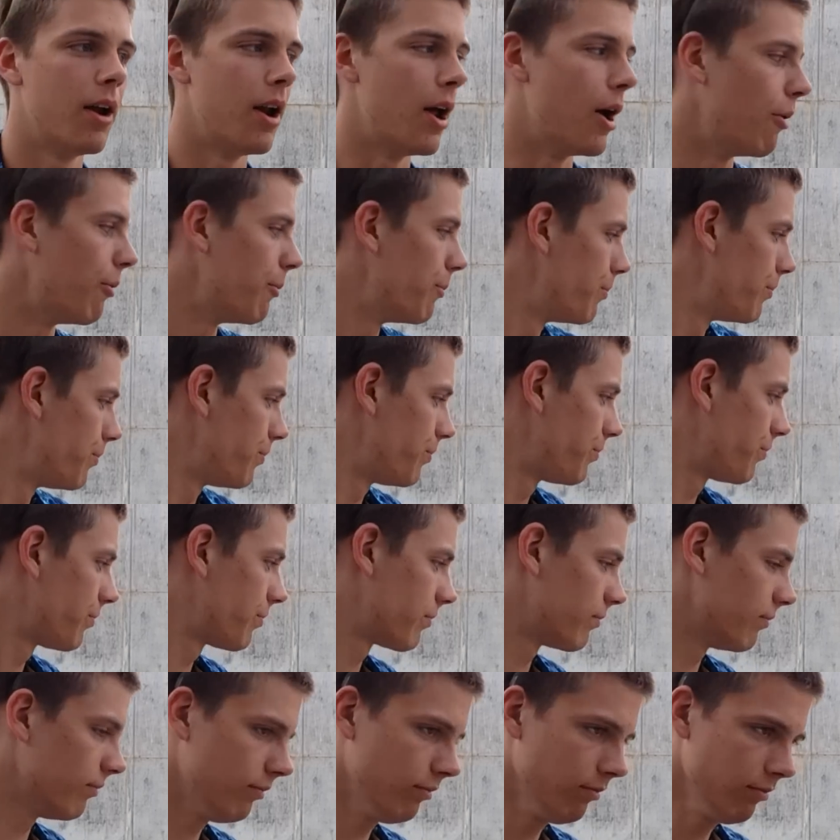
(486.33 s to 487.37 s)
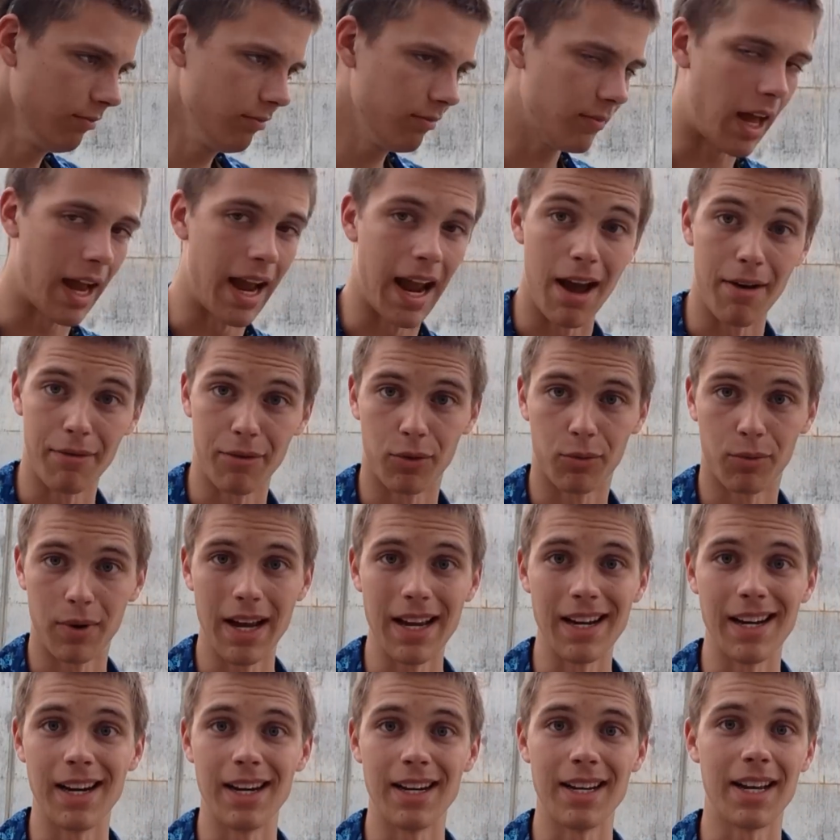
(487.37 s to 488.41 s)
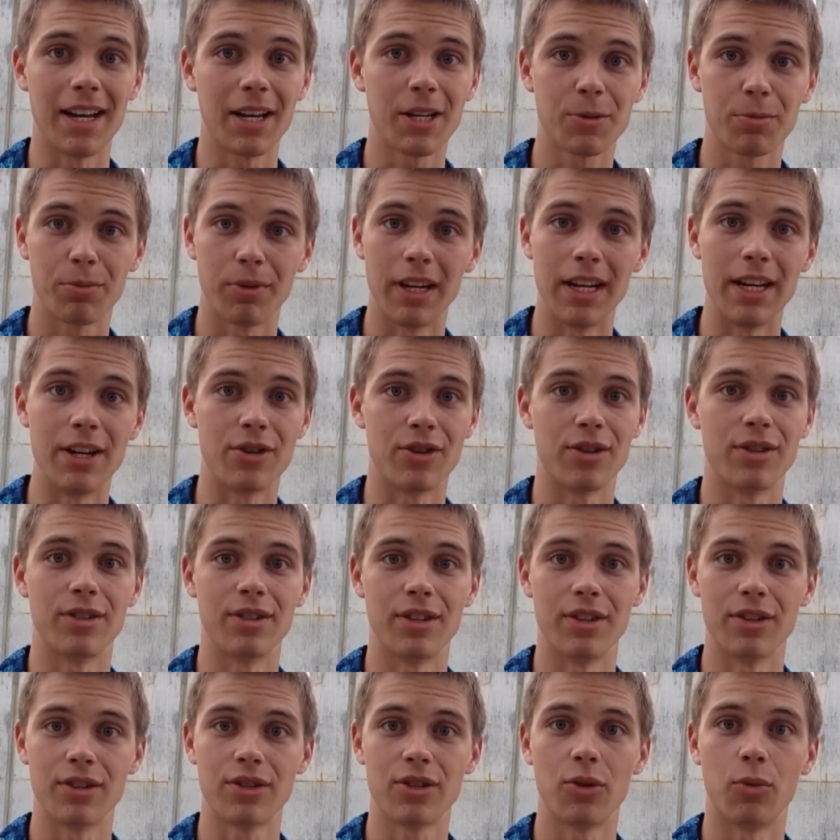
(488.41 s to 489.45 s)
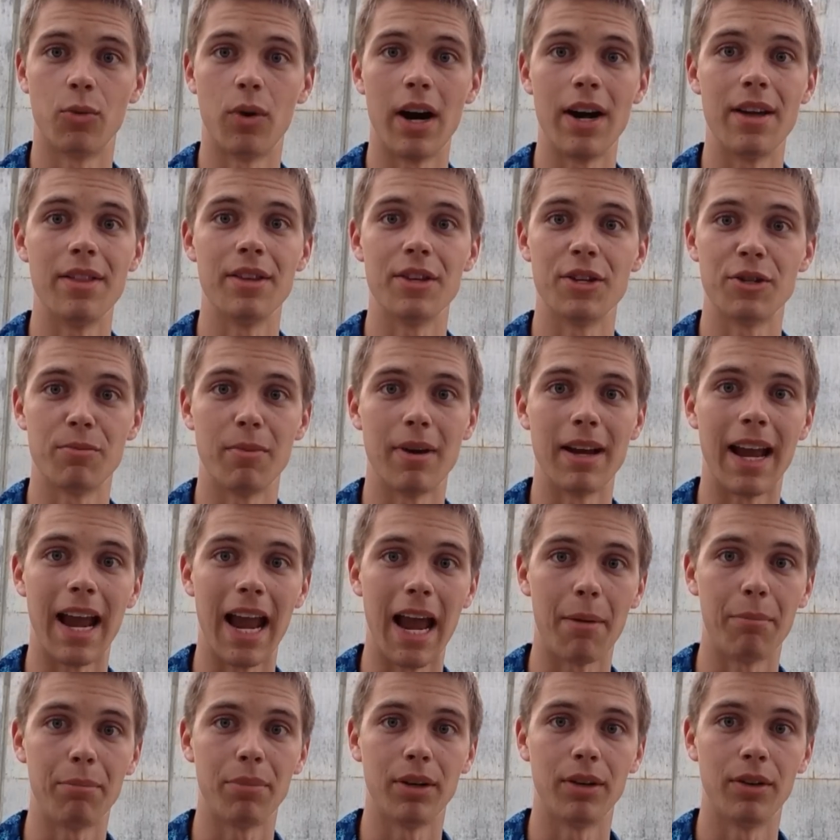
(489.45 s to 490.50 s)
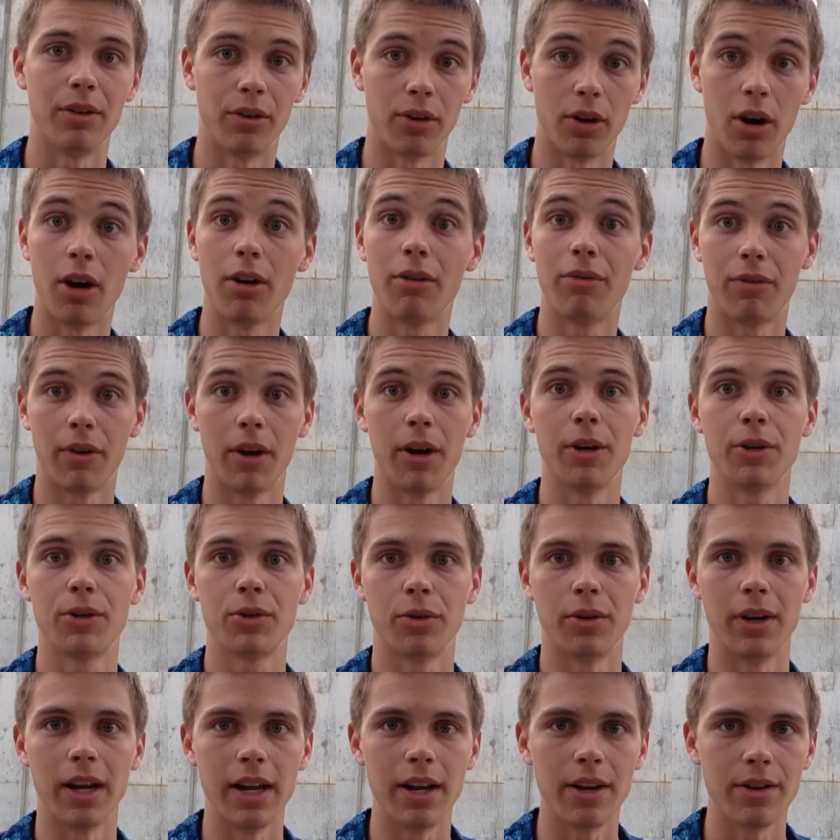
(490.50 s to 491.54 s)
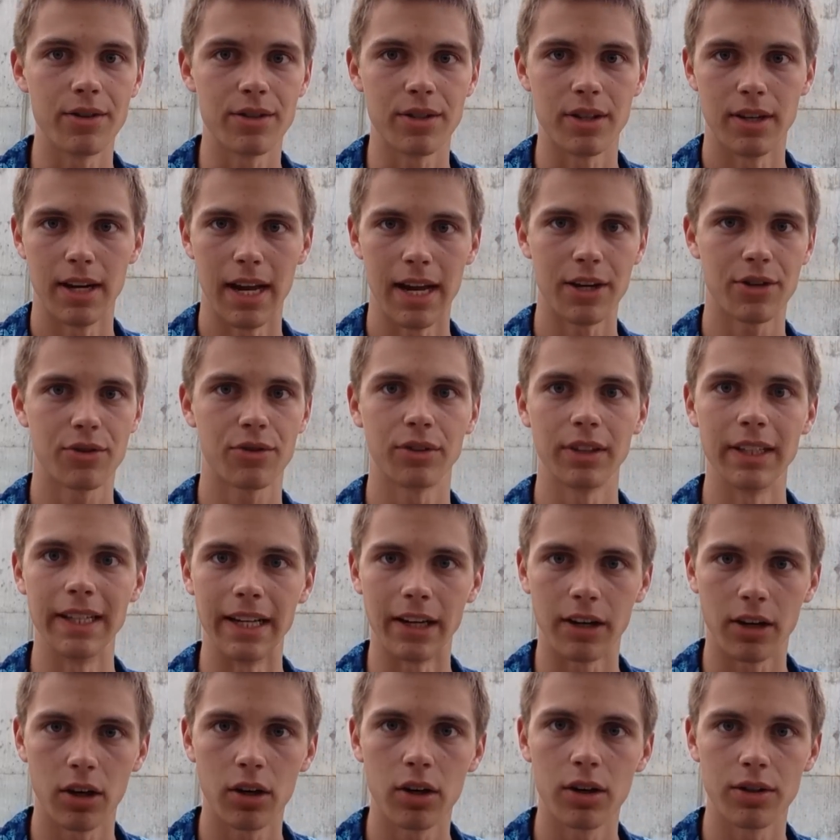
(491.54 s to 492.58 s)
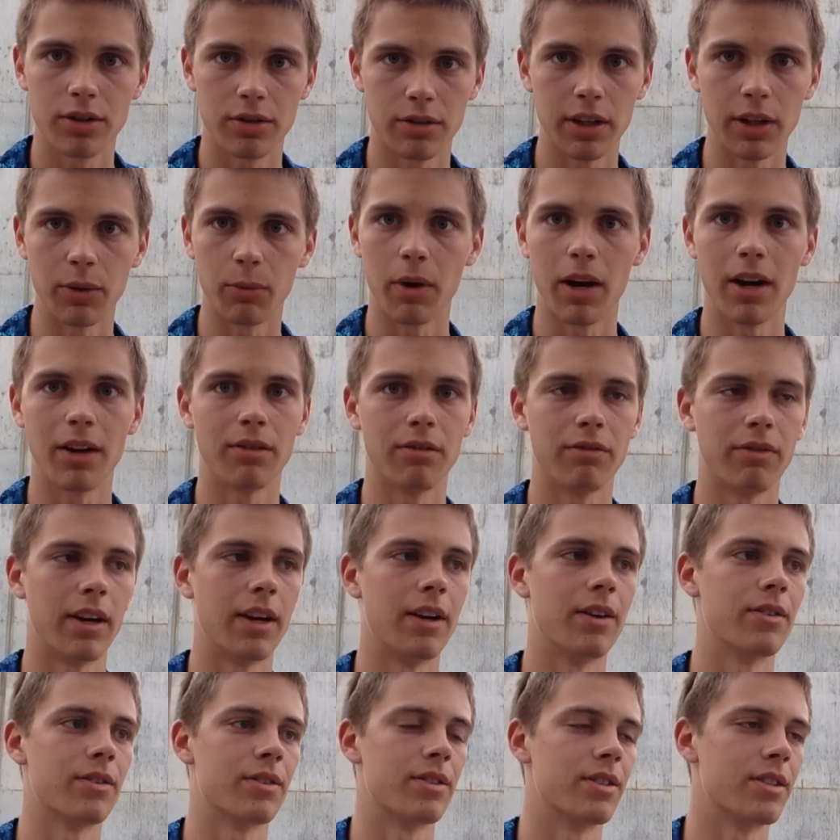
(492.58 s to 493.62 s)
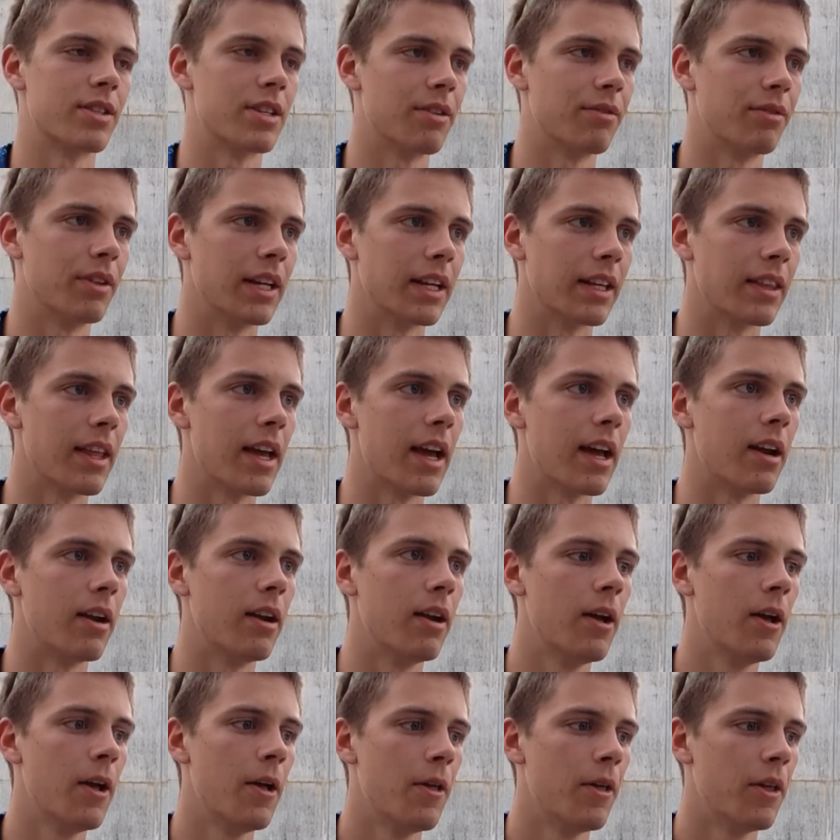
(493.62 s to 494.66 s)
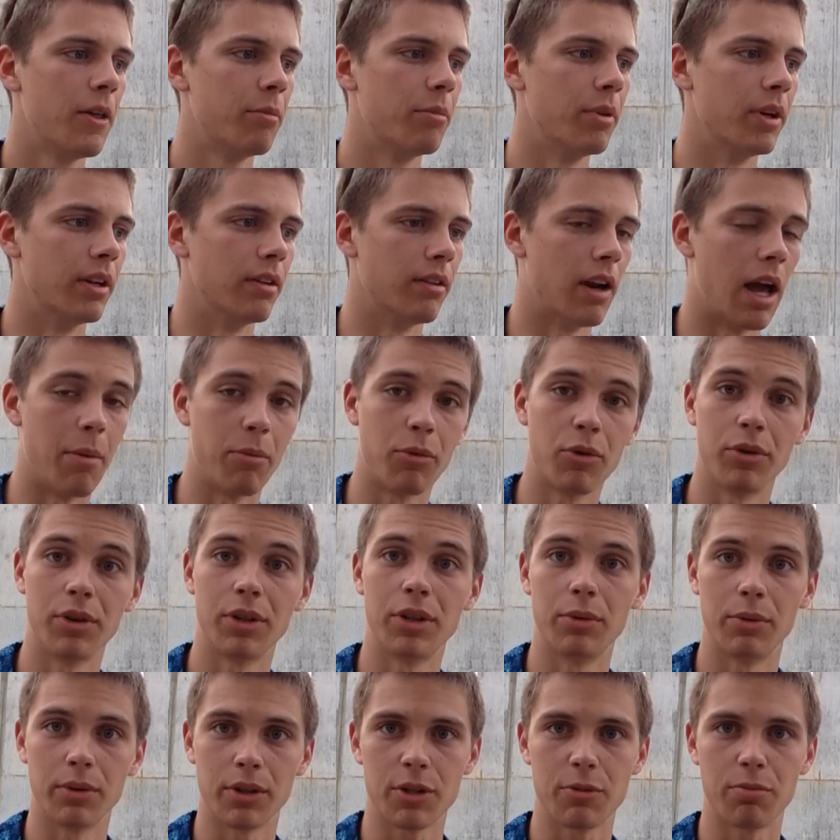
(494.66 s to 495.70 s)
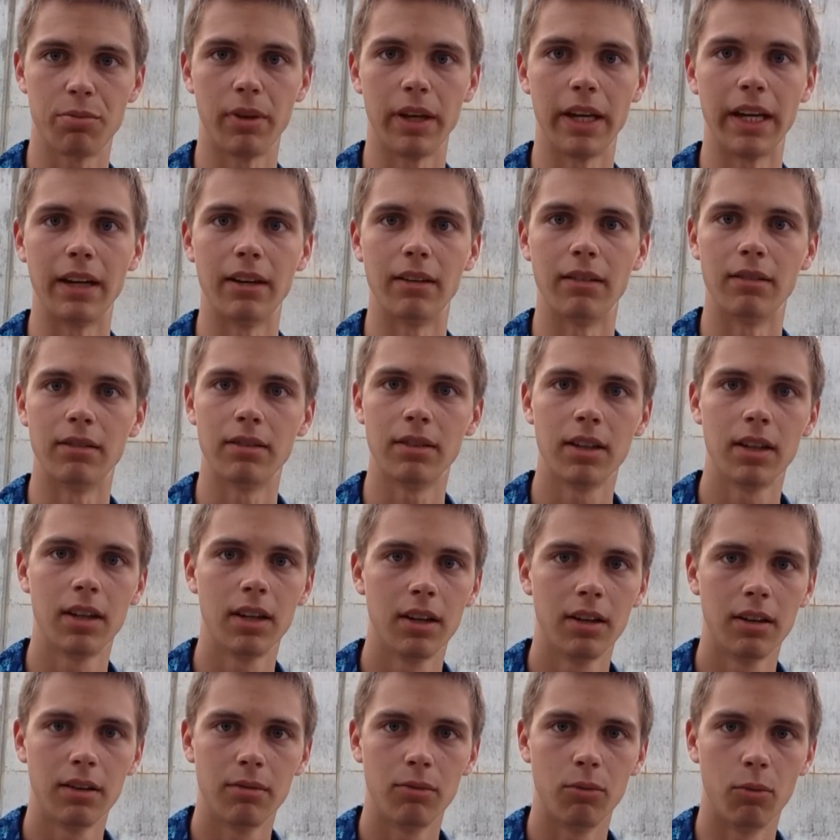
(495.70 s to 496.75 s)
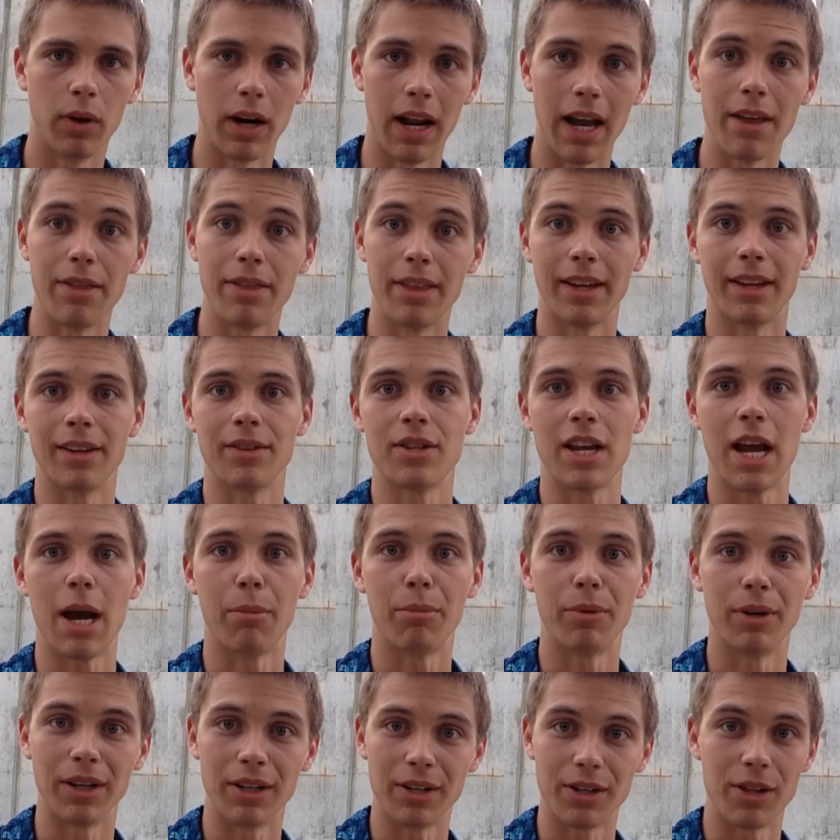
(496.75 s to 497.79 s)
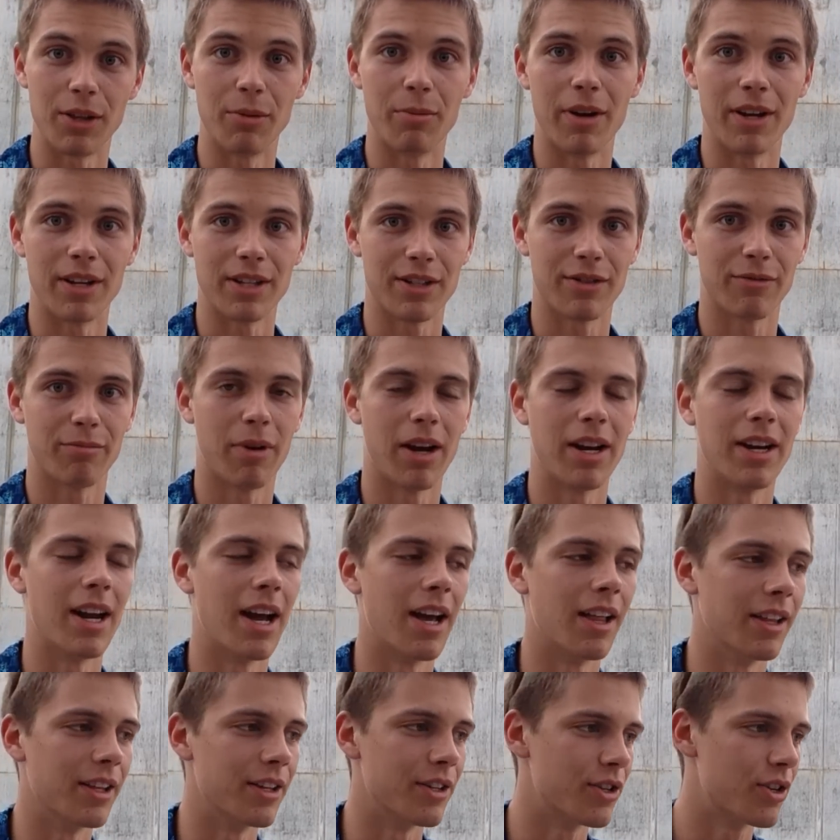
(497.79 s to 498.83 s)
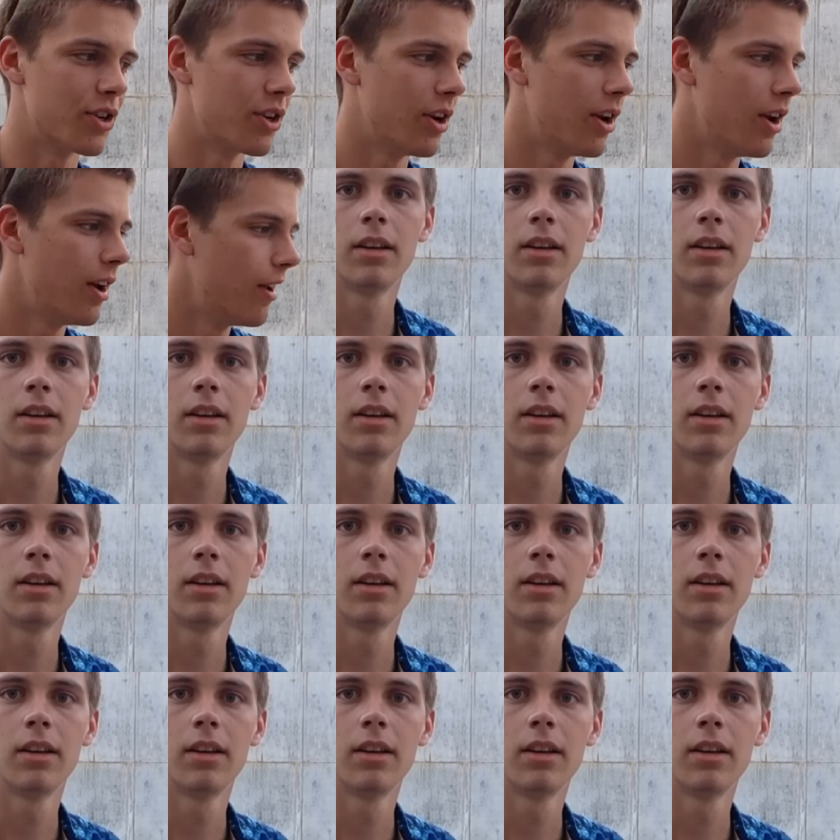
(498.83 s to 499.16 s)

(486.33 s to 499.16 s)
Now, I haven't read any explanations as to why this may happen. There are fire tornadoes that naturally occur during wildfires and stuff like that, but I'm going to explain what I think is happening to the best of my knowledge.